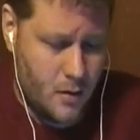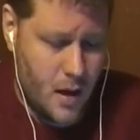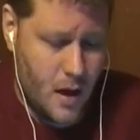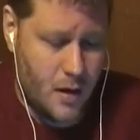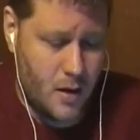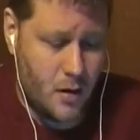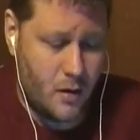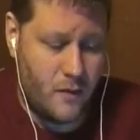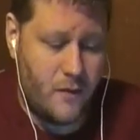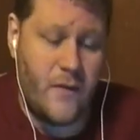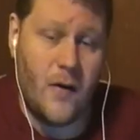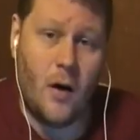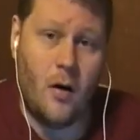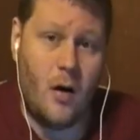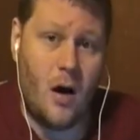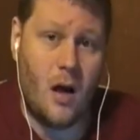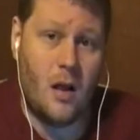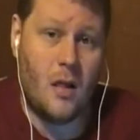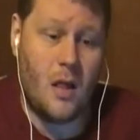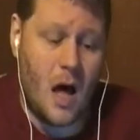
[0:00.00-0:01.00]
that you'll feel
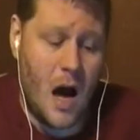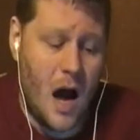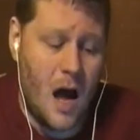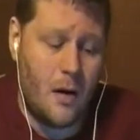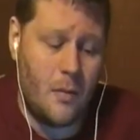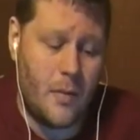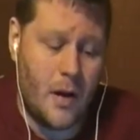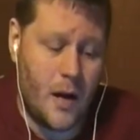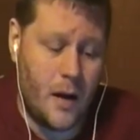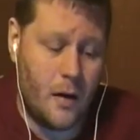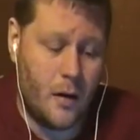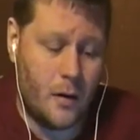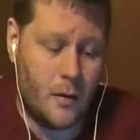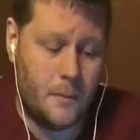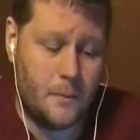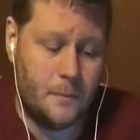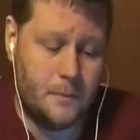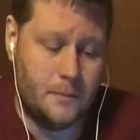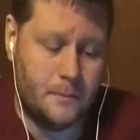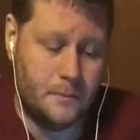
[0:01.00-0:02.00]
a lot better